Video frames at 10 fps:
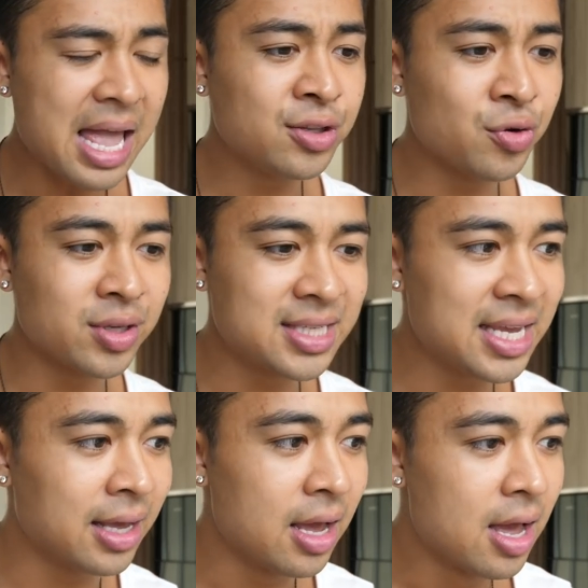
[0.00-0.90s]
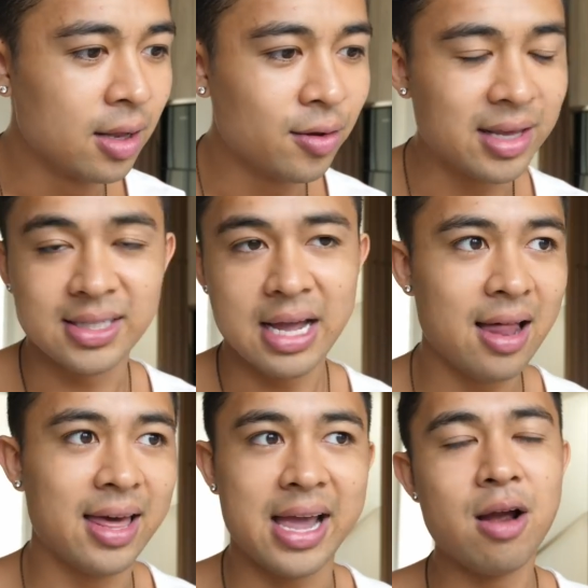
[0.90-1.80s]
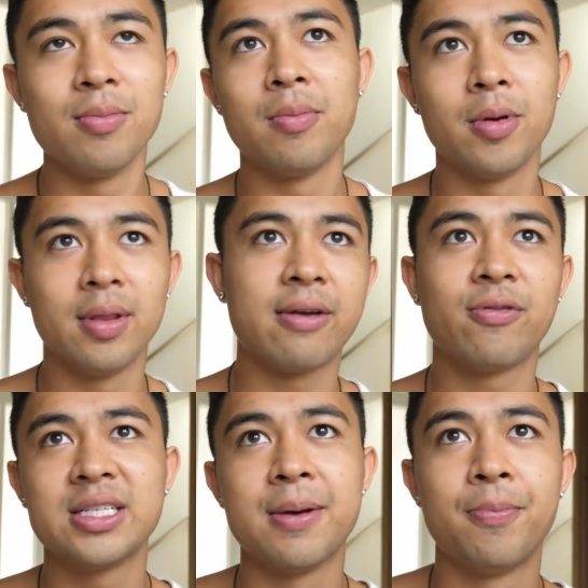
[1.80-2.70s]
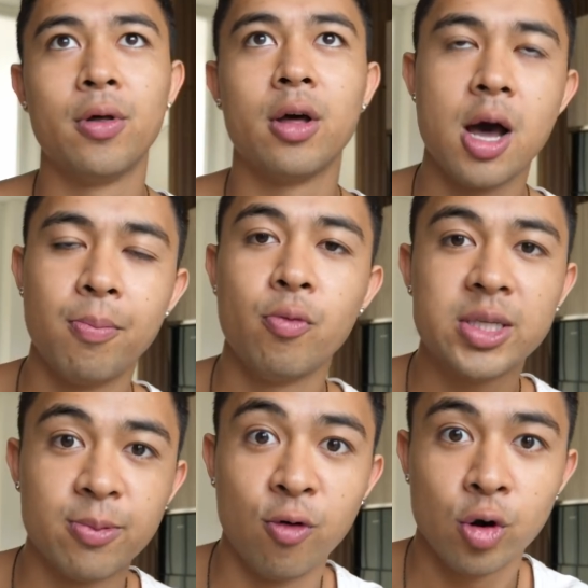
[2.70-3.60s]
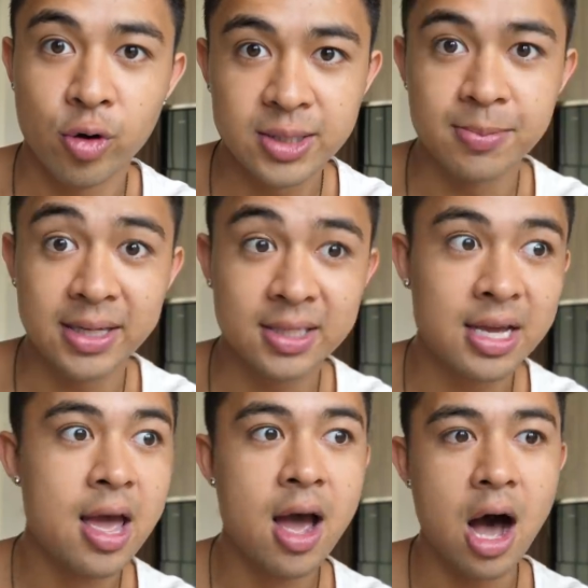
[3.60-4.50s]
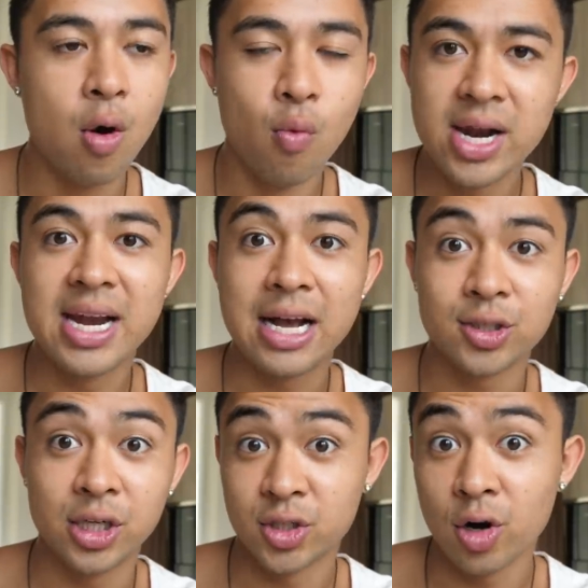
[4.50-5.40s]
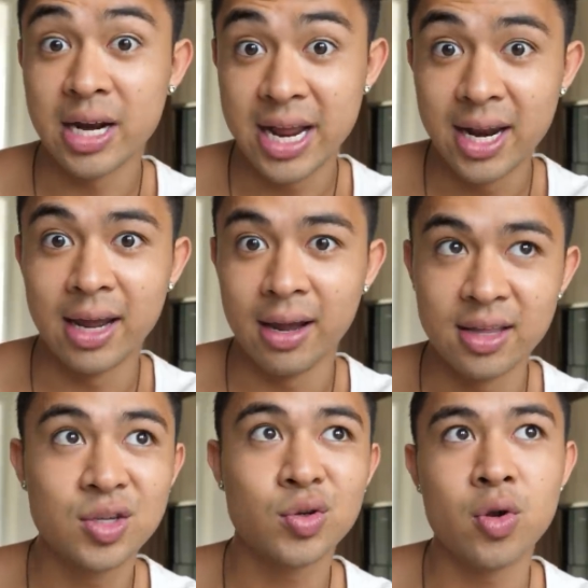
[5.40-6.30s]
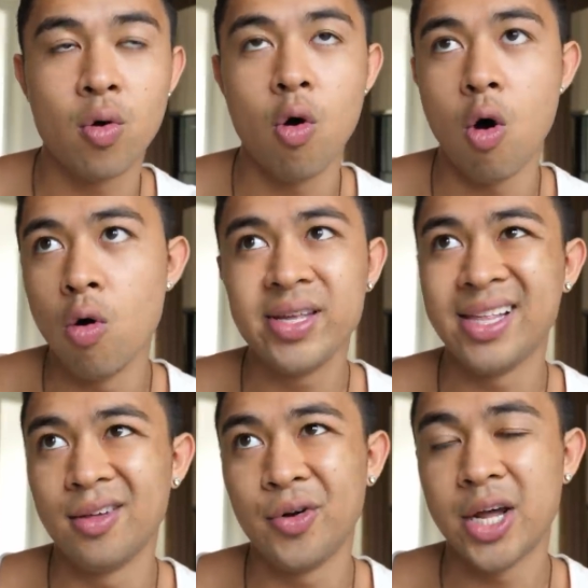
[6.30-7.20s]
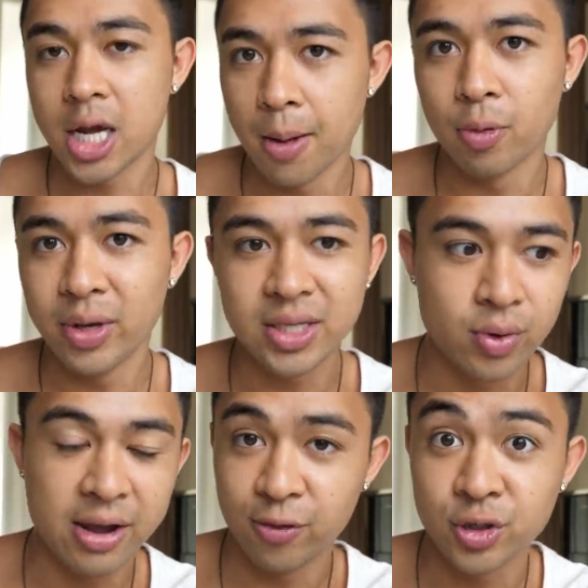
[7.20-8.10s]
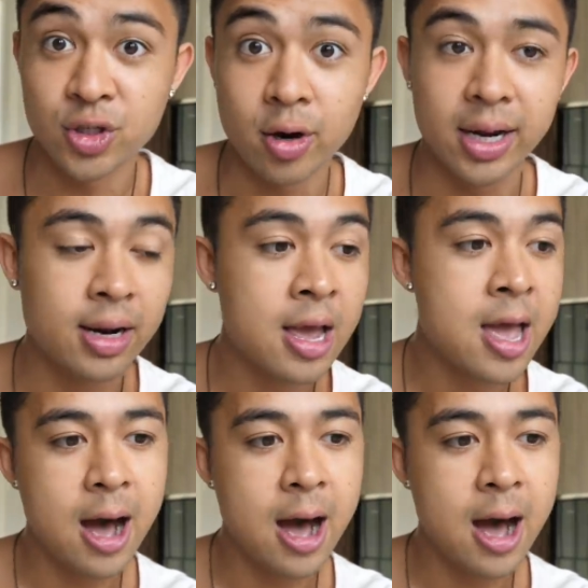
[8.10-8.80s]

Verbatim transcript: And you can see, look at this. Like I remember, like for example, a couple weeks before Christmas, uh, when it actually started hitting. This was only literally a couple weeks when I first started.